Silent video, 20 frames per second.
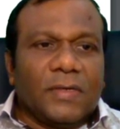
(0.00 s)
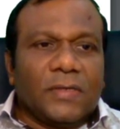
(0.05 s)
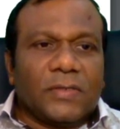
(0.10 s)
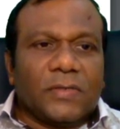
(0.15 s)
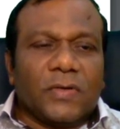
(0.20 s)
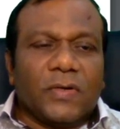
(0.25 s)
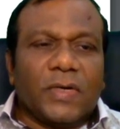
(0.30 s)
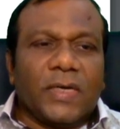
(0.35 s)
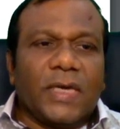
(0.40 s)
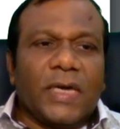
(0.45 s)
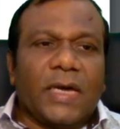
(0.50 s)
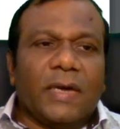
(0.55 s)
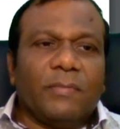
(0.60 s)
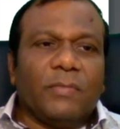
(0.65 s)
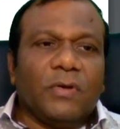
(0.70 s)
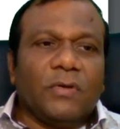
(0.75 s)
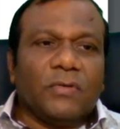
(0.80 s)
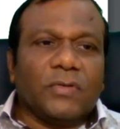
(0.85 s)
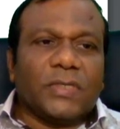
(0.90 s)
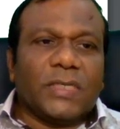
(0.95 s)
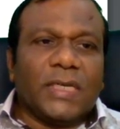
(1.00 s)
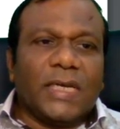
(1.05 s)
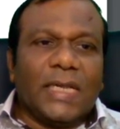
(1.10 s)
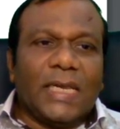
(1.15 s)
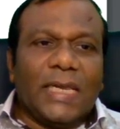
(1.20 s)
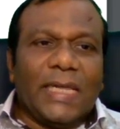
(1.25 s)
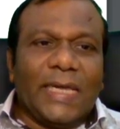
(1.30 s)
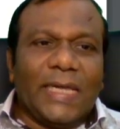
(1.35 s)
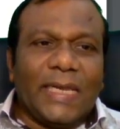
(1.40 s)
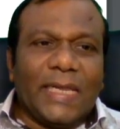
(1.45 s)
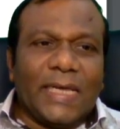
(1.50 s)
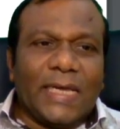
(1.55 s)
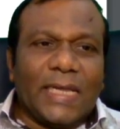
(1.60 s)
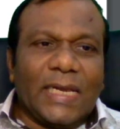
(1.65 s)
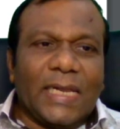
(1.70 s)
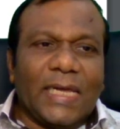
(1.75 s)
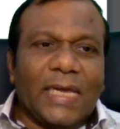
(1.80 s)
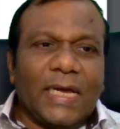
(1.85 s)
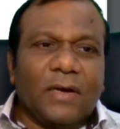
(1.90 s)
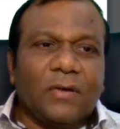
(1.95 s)
So here I'm using a linear
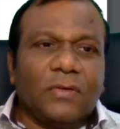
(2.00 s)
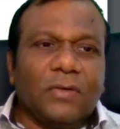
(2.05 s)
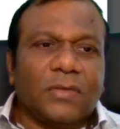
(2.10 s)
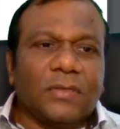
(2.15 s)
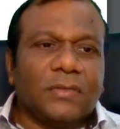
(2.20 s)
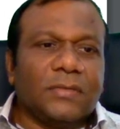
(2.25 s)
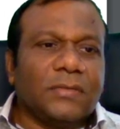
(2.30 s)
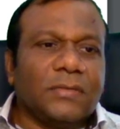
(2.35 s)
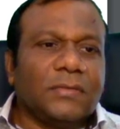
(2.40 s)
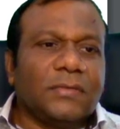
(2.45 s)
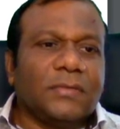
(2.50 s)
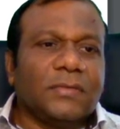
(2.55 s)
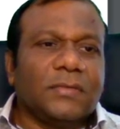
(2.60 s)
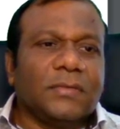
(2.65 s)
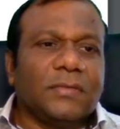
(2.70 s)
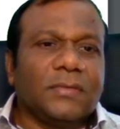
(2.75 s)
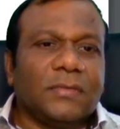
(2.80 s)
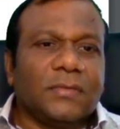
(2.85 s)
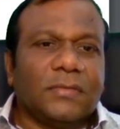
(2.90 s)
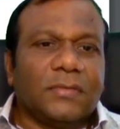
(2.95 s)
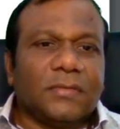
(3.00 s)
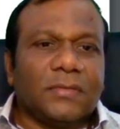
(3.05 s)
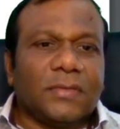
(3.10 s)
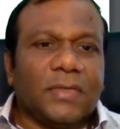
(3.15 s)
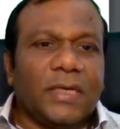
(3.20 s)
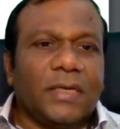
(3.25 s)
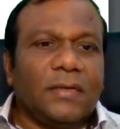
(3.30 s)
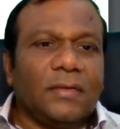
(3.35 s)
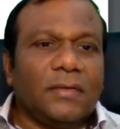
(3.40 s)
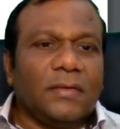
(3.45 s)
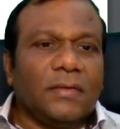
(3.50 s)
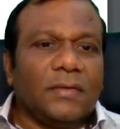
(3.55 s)
layout, right?